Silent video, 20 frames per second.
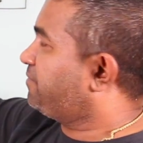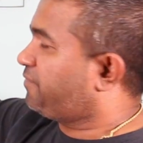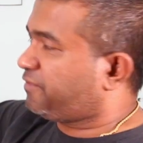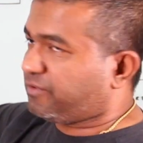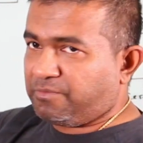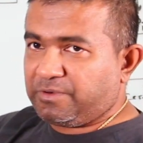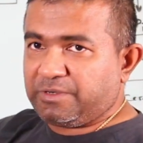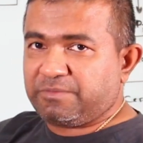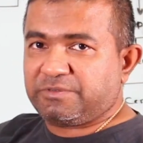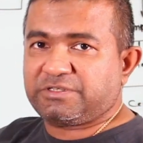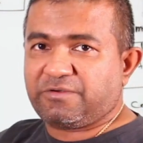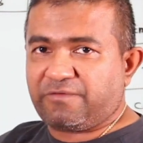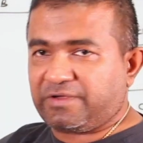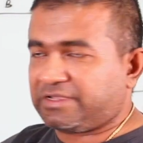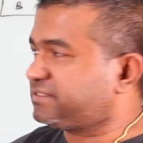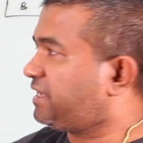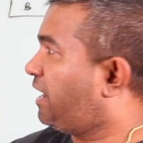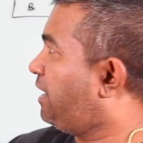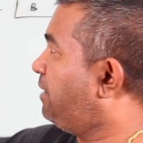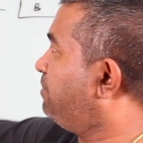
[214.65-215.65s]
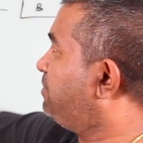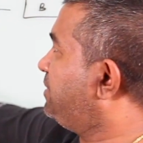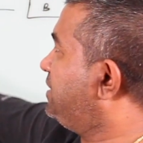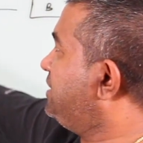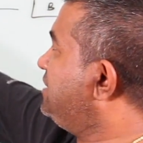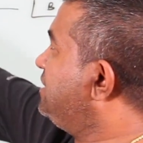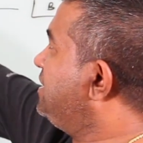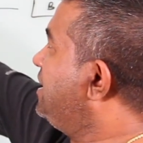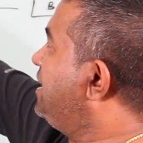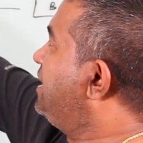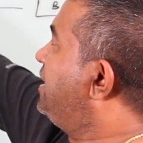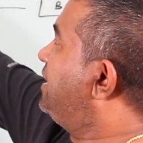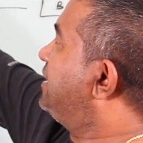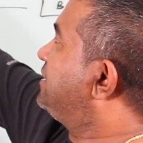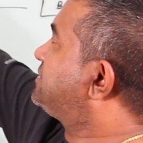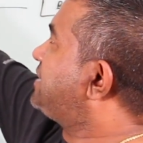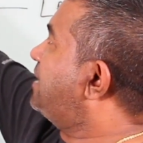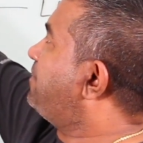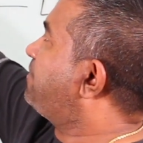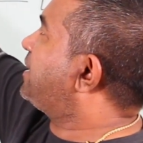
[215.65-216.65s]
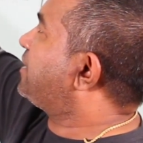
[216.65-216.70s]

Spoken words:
For a purpose of example, some